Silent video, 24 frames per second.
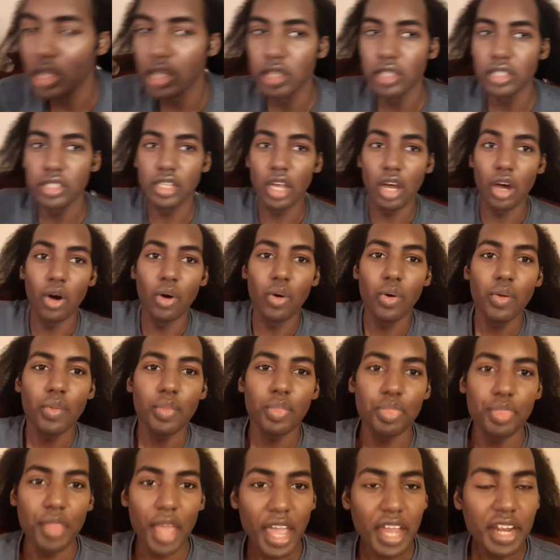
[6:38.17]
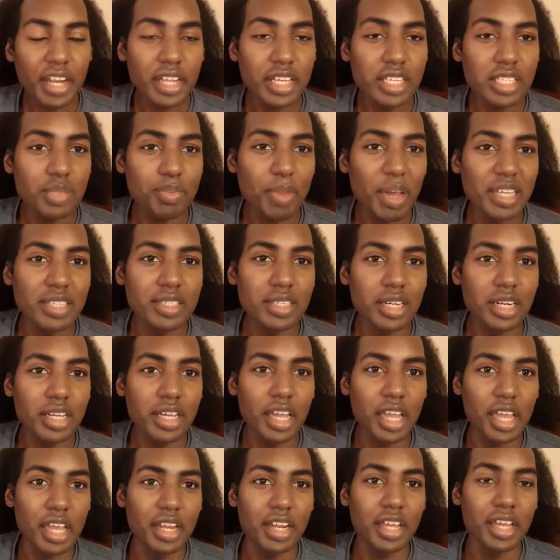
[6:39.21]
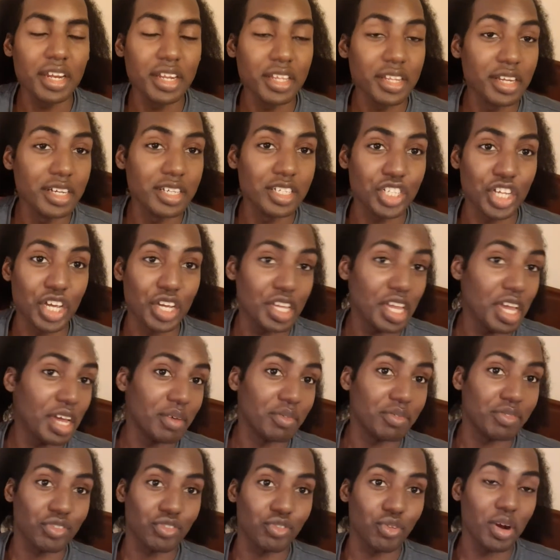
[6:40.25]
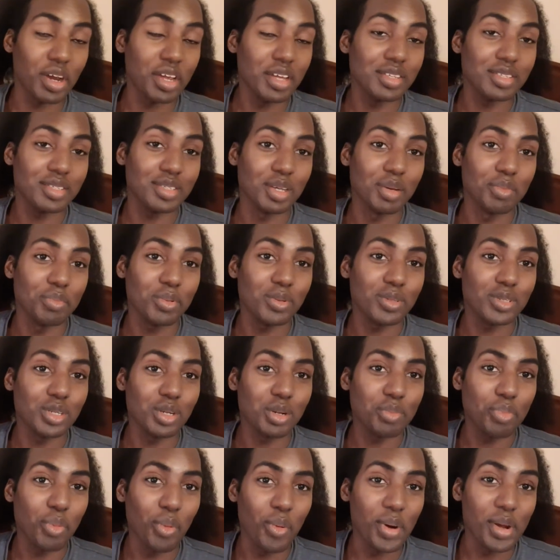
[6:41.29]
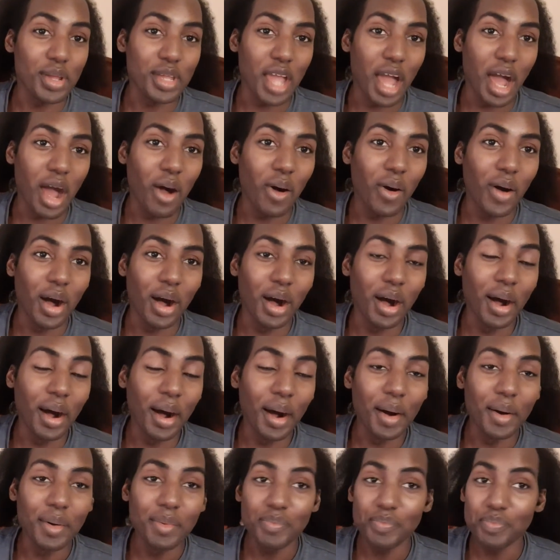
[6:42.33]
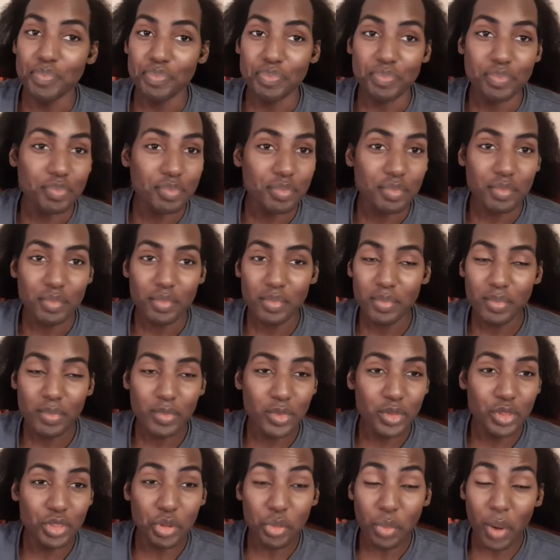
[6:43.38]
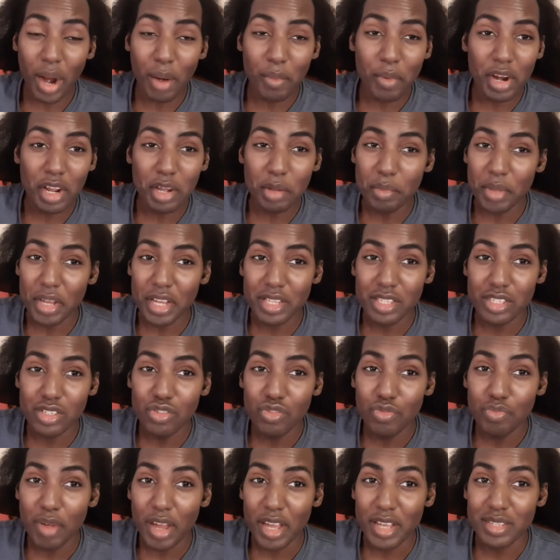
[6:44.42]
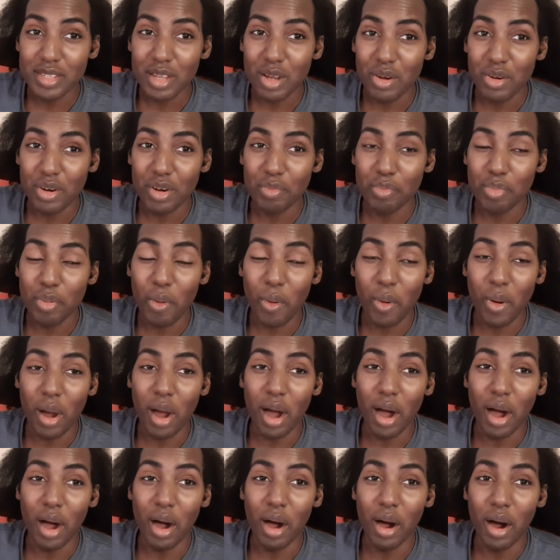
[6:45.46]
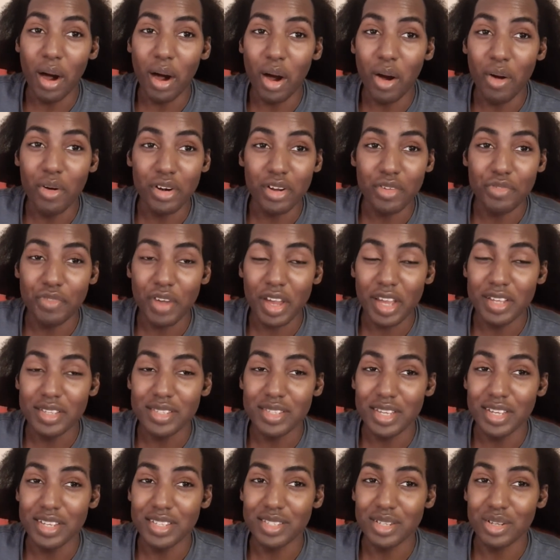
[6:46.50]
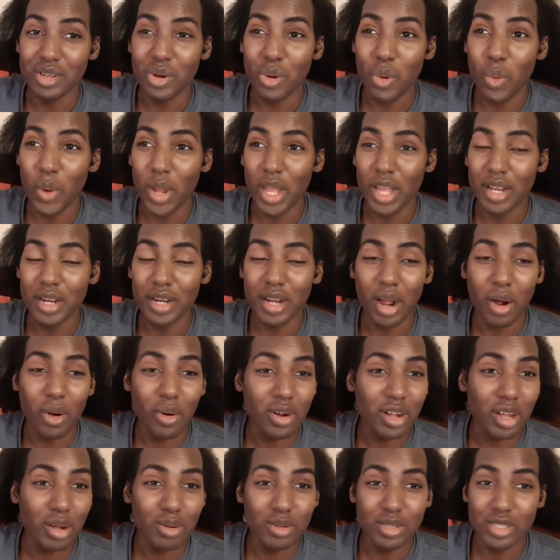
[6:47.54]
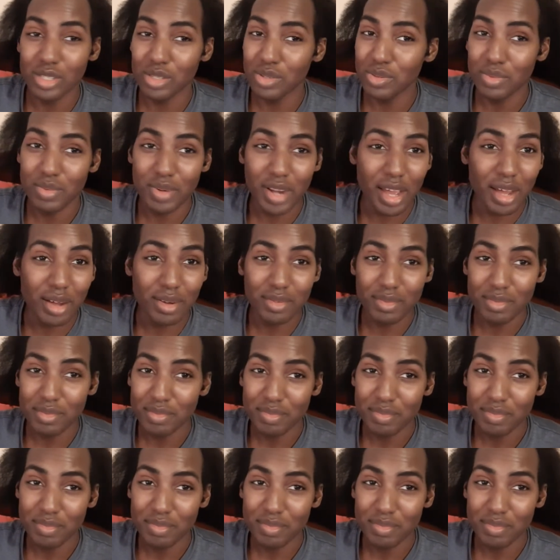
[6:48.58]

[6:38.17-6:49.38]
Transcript: So, that is basically it in a nutshell. Yeah, straight, simple, to the point, y'all. Do I recommend toothpaste on the face as a quick go-to? No.